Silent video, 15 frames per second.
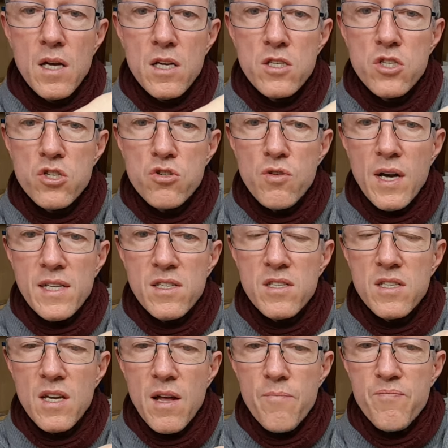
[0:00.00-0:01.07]

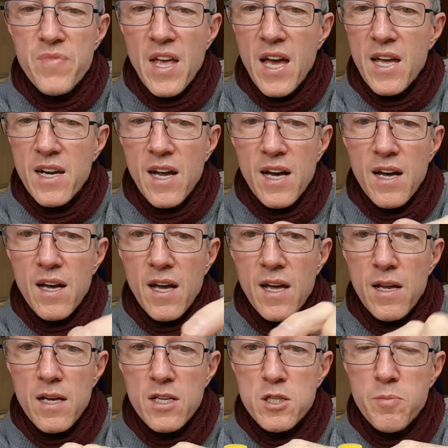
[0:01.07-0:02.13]
struts, and
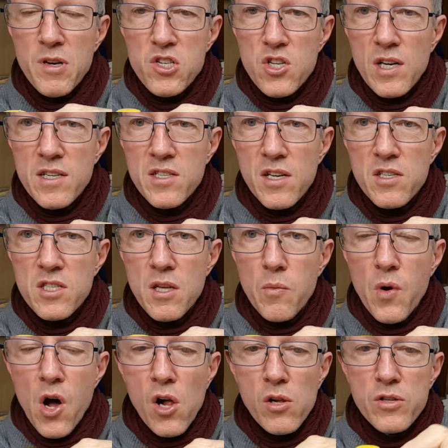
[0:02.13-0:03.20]
especially since there
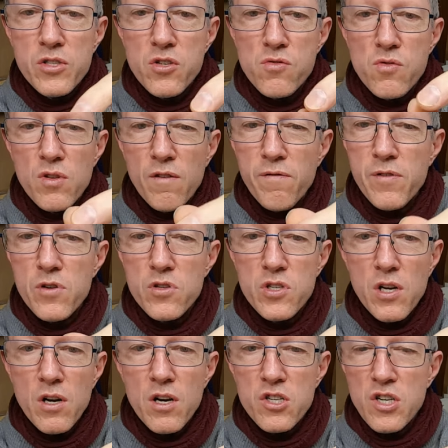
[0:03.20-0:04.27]
were holes through the
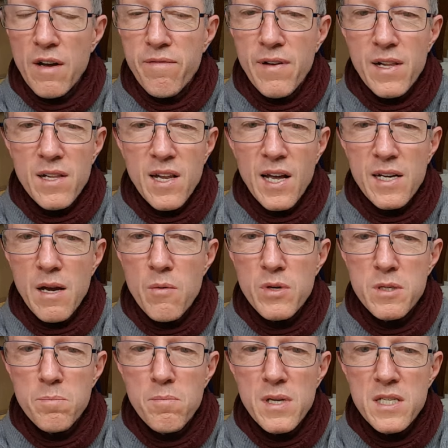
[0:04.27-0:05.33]
fuselage, I felt like I
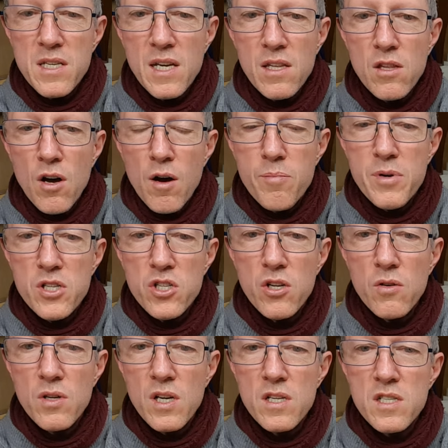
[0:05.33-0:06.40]
was missing the
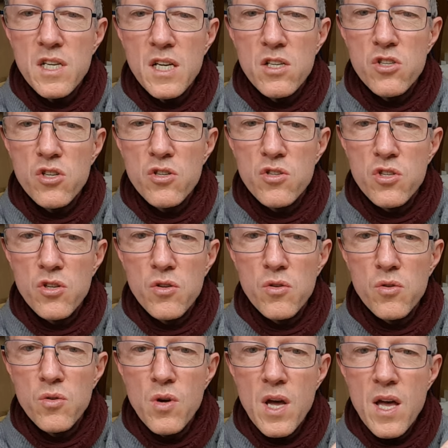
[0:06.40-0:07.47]
opportunity to
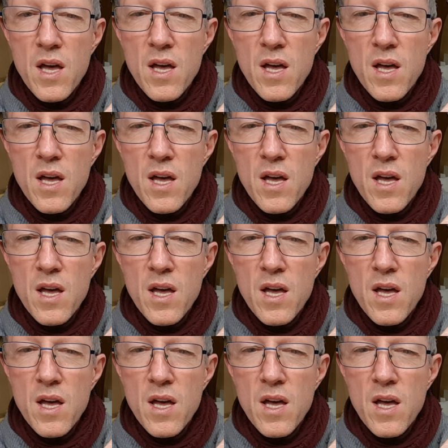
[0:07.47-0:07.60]
do